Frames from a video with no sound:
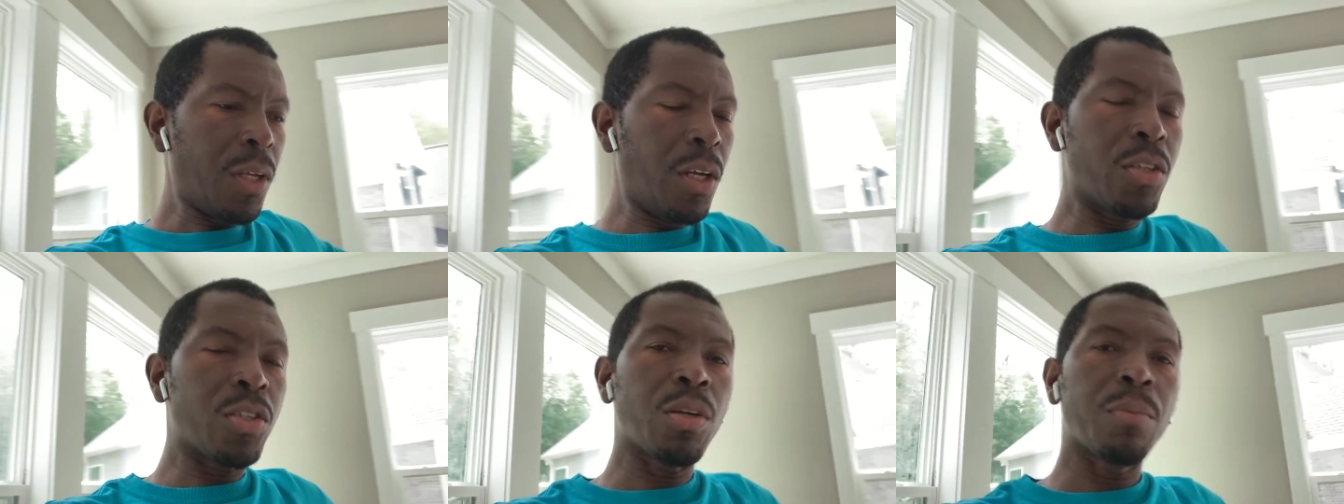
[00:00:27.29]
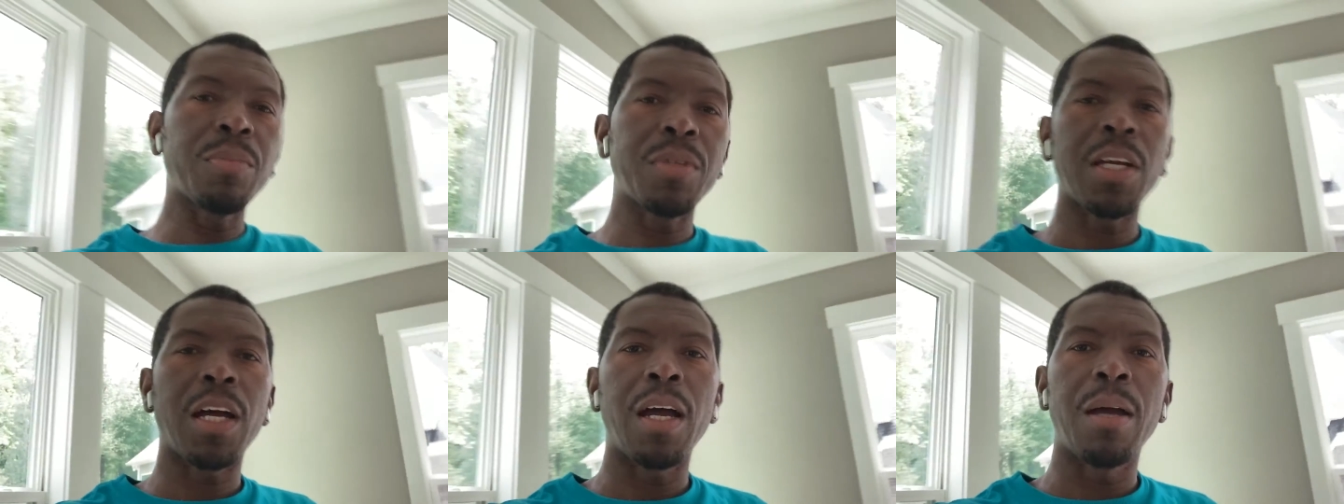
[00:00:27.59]

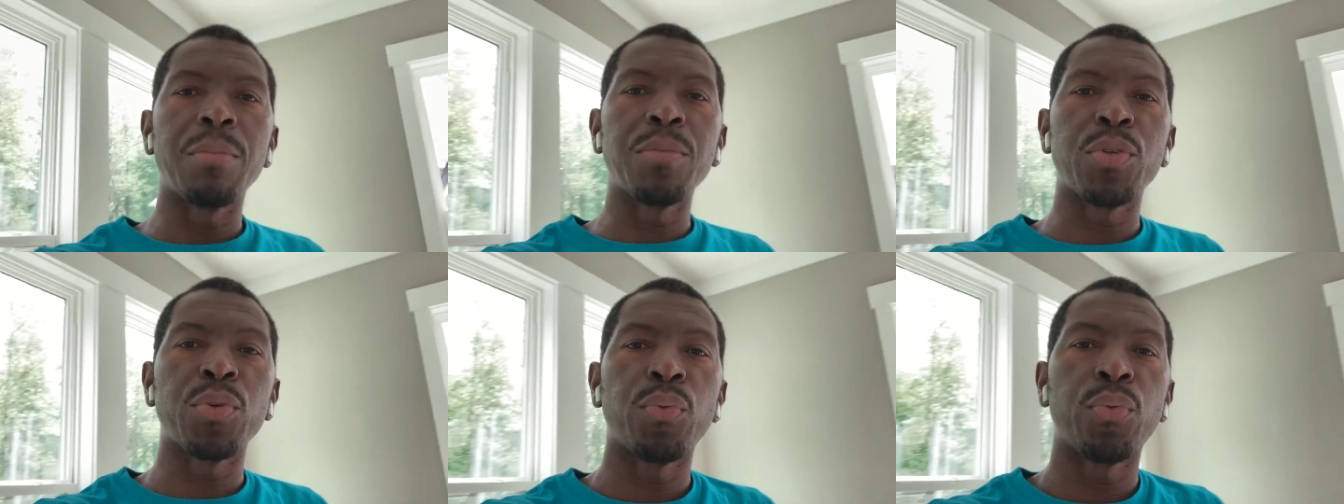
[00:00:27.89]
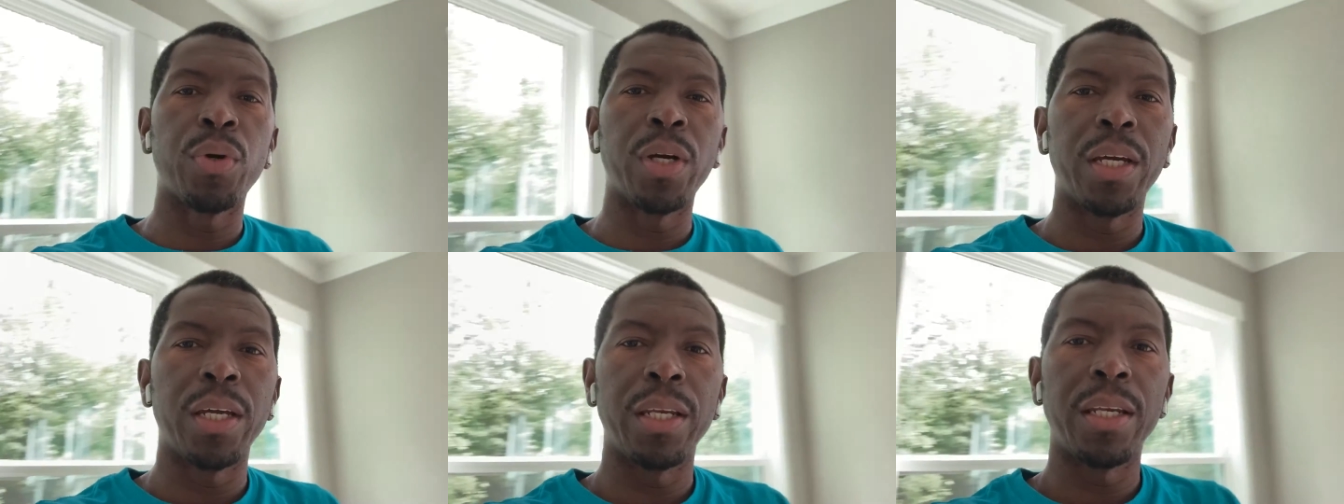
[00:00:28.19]
some times
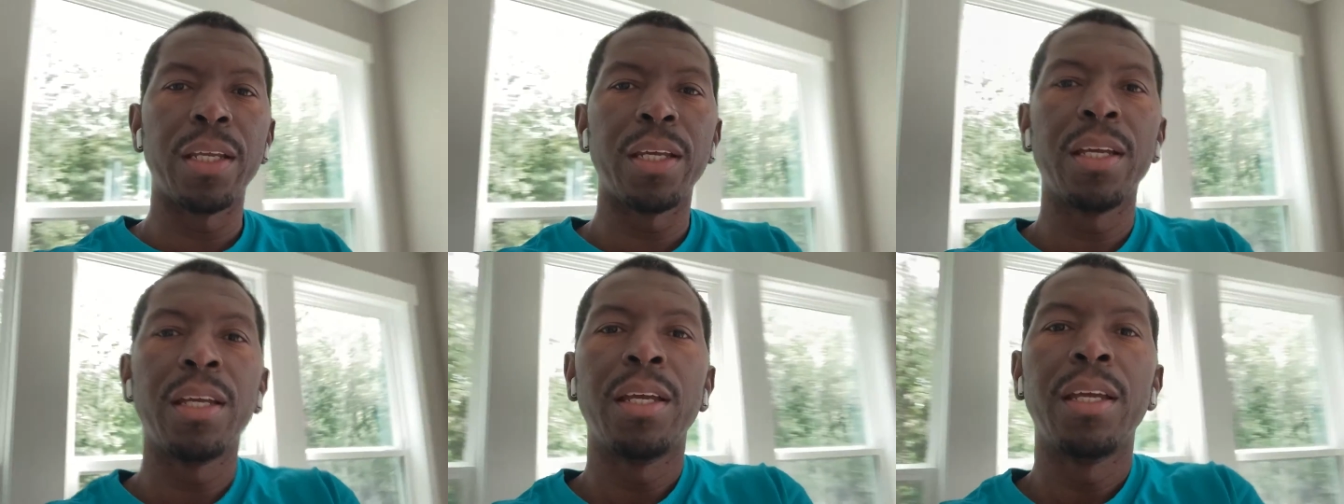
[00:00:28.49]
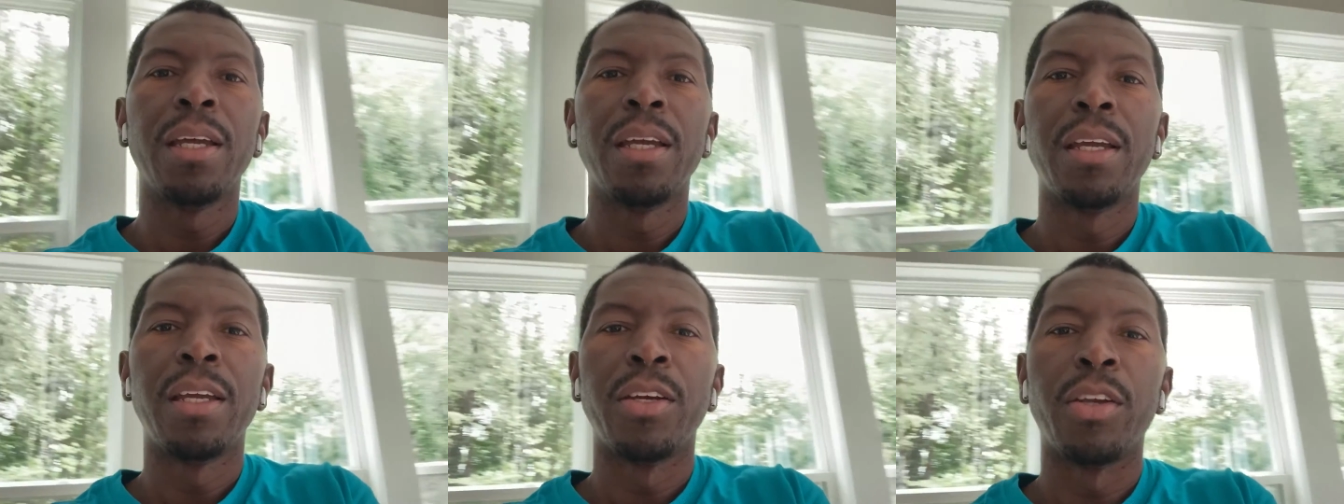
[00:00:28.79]
when,
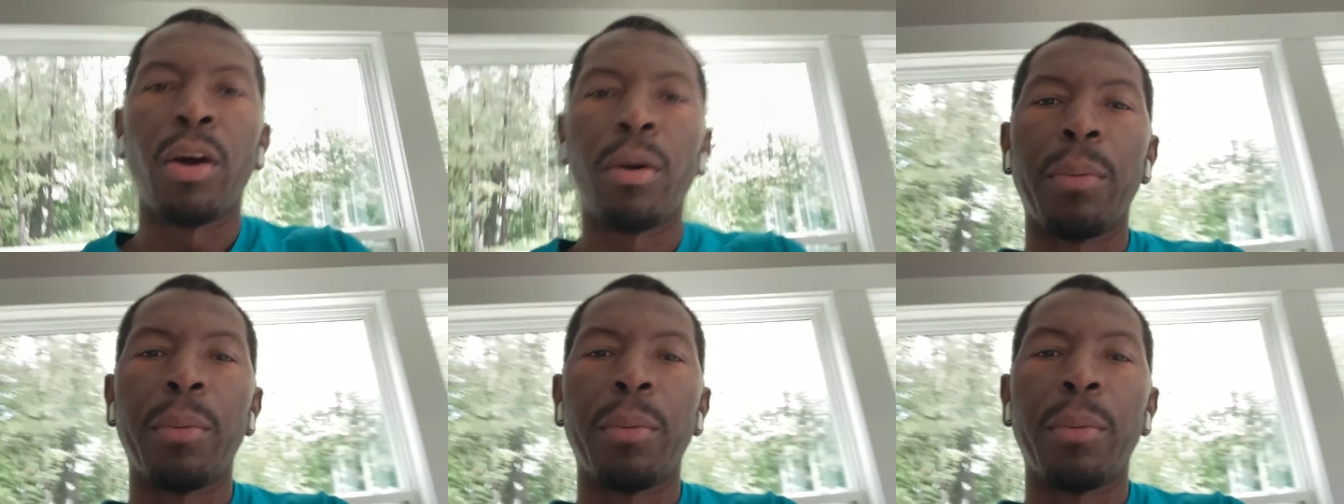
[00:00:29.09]
you know,